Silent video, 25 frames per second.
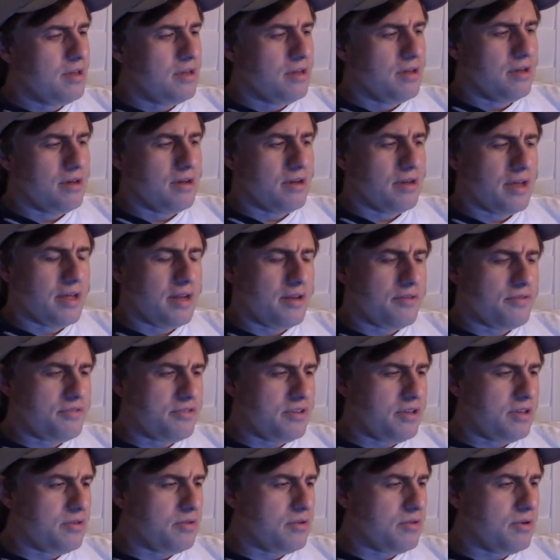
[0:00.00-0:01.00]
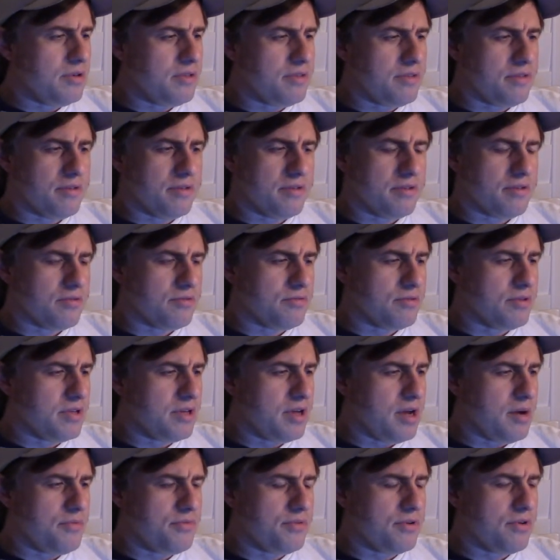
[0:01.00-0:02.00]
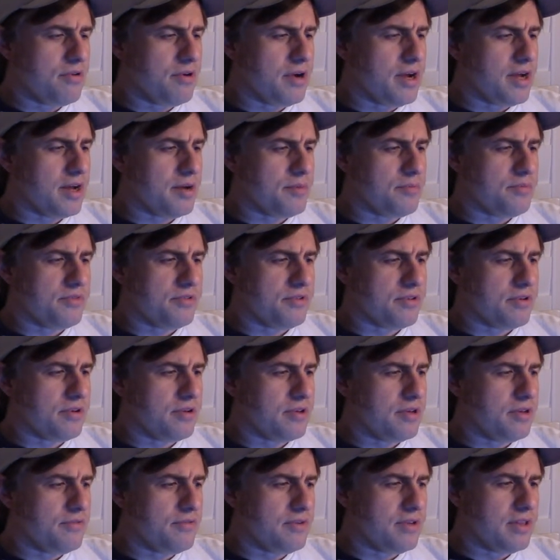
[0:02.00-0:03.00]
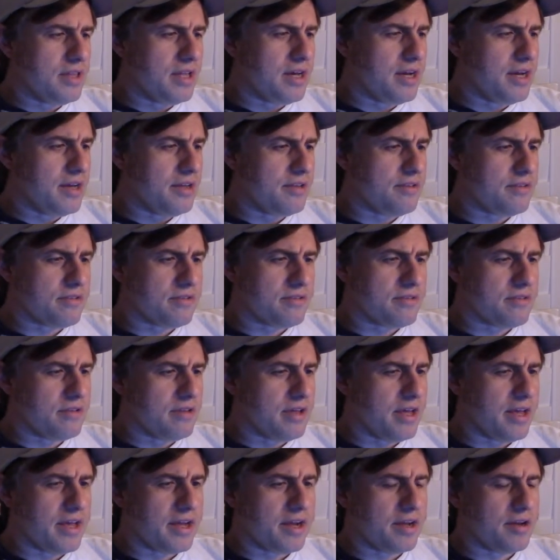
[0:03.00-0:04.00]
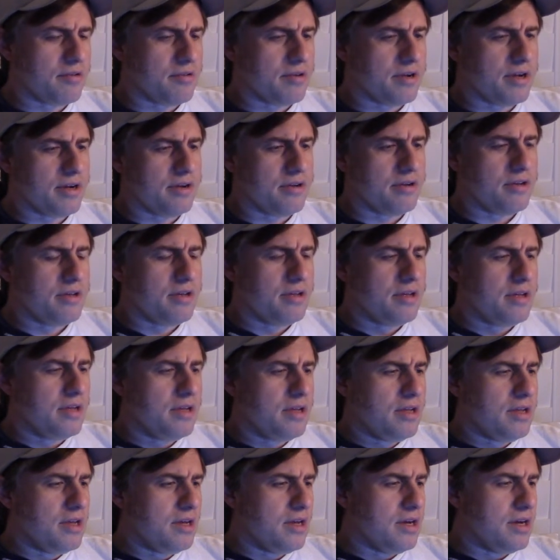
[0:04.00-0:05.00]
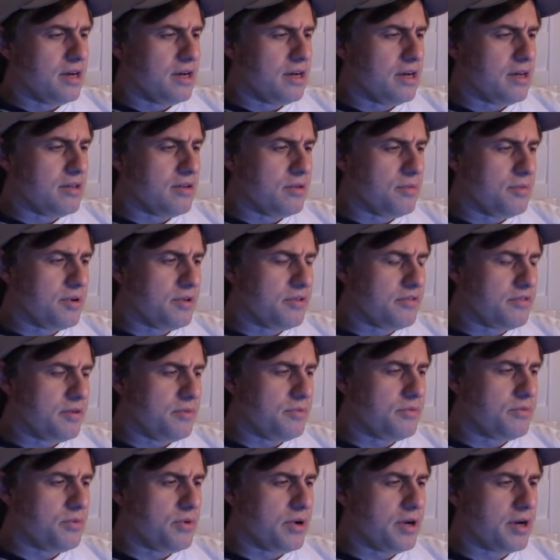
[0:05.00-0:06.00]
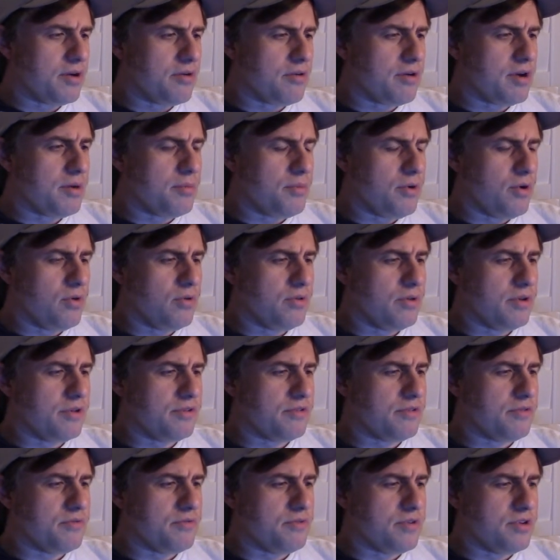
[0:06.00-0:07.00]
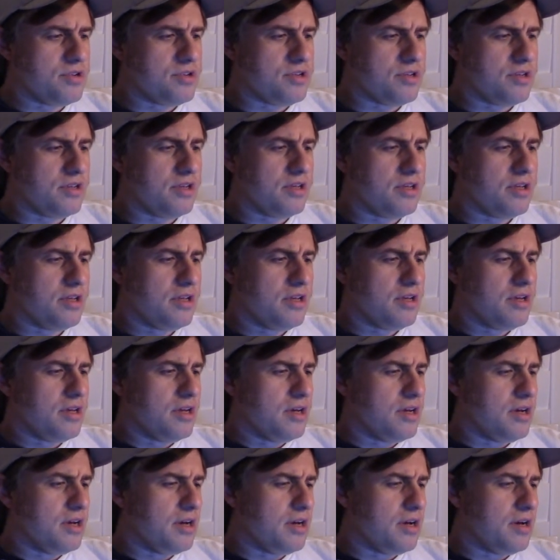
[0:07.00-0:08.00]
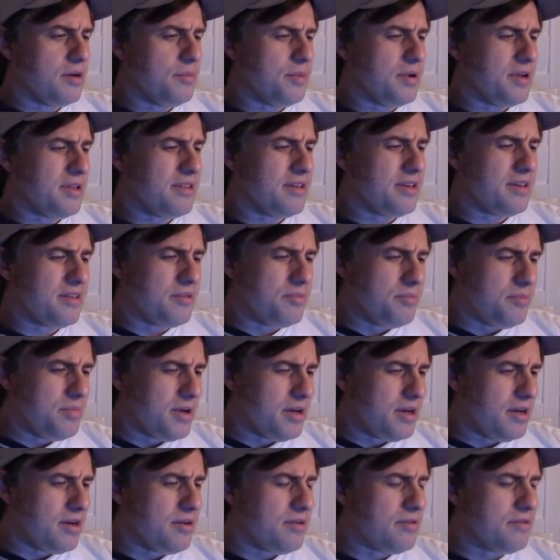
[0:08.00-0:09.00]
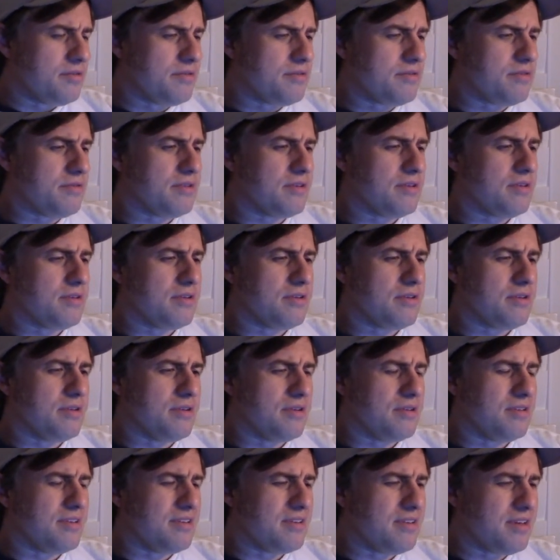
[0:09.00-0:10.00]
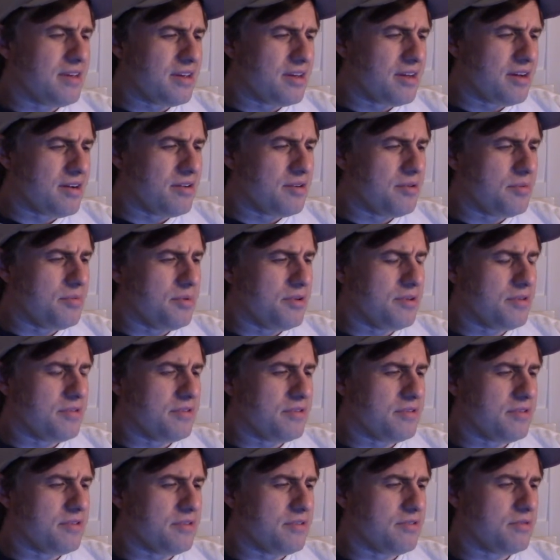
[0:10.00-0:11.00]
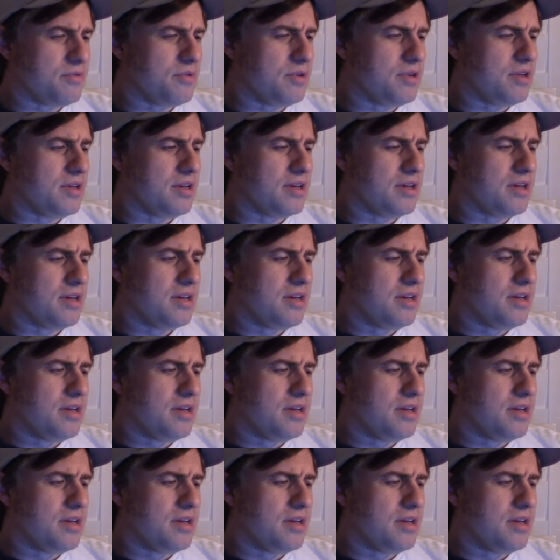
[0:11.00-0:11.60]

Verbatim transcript: Uh, NFC North is really up for grabs. Uh, even the Lions are still hanging around. Uh, nobody seems to want to grab hold of this division. Uh, but I think the Bears, uh, you know, they take care of the business this week.